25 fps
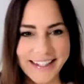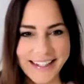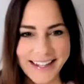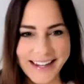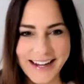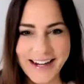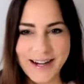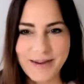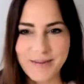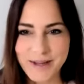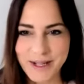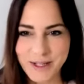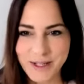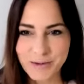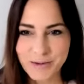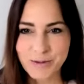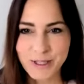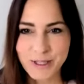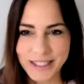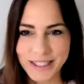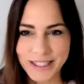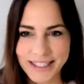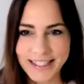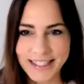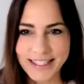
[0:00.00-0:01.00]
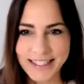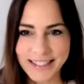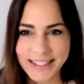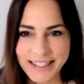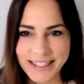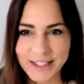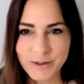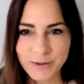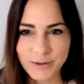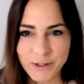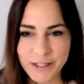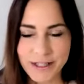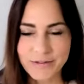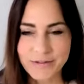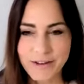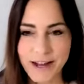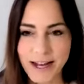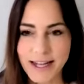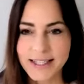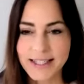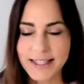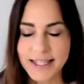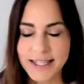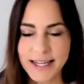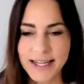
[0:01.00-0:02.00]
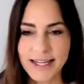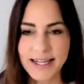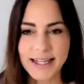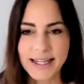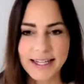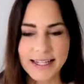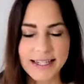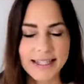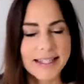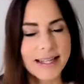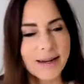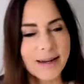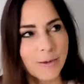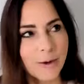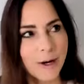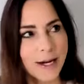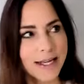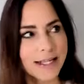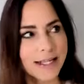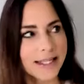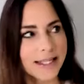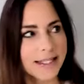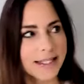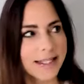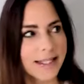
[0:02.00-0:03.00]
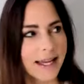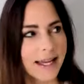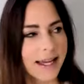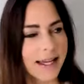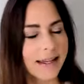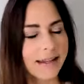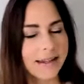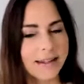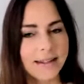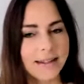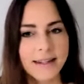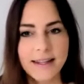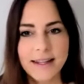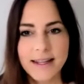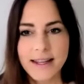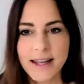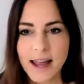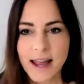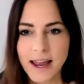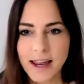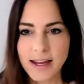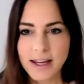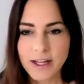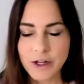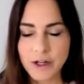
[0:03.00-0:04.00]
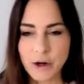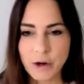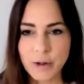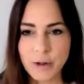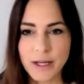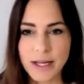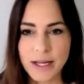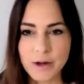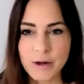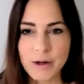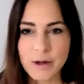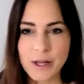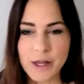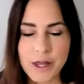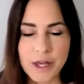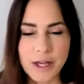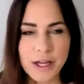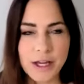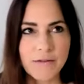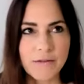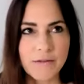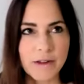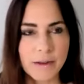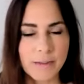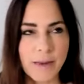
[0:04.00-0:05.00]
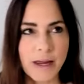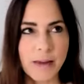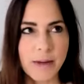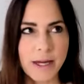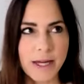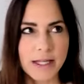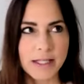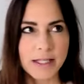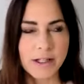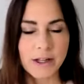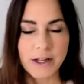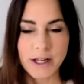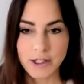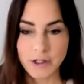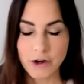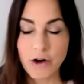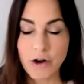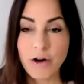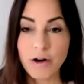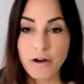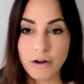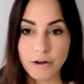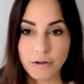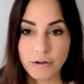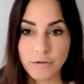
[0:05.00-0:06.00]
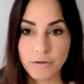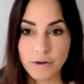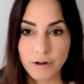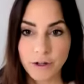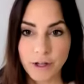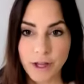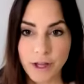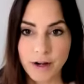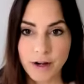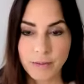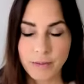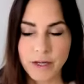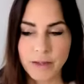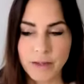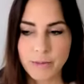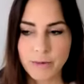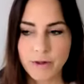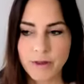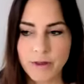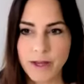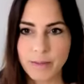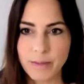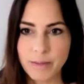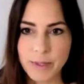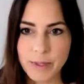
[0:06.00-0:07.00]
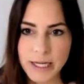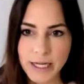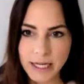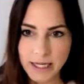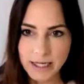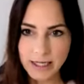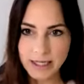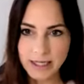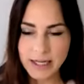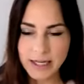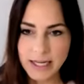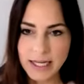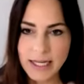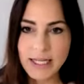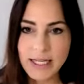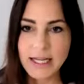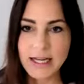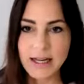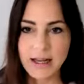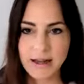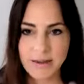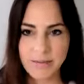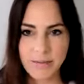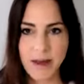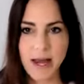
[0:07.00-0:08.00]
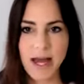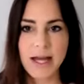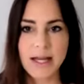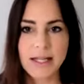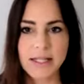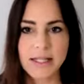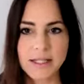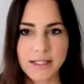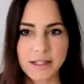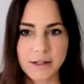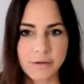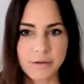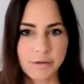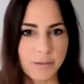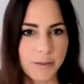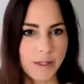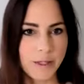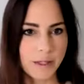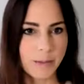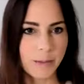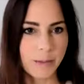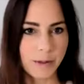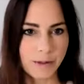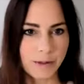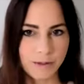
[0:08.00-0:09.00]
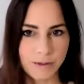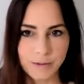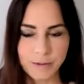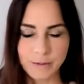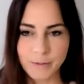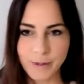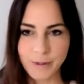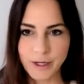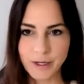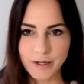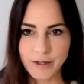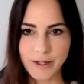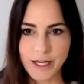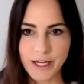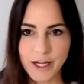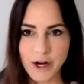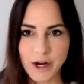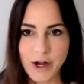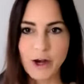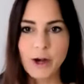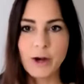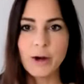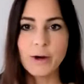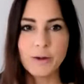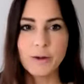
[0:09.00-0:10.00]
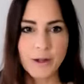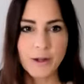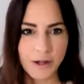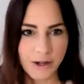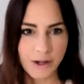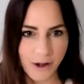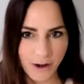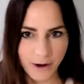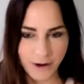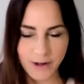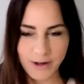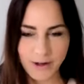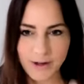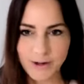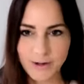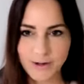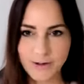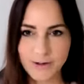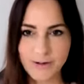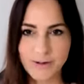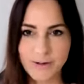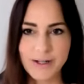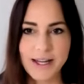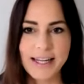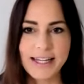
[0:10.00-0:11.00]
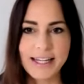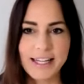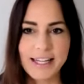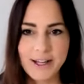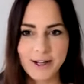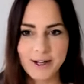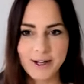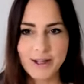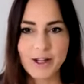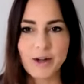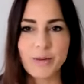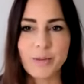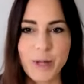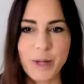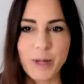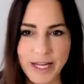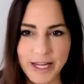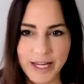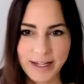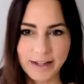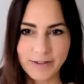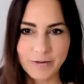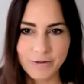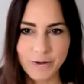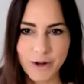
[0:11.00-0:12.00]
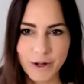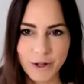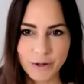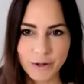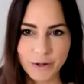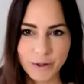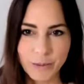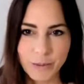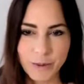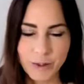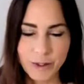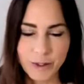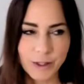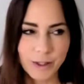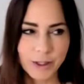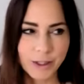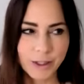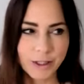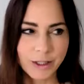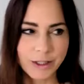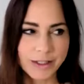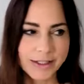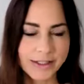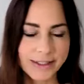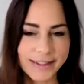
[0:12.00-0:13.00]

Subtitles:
It's really fascinating, and in some ways, it's like, you can think of it maybe as harder for a lot of people than being in a mass of people where they know they're not alone, and here they're being vulnerable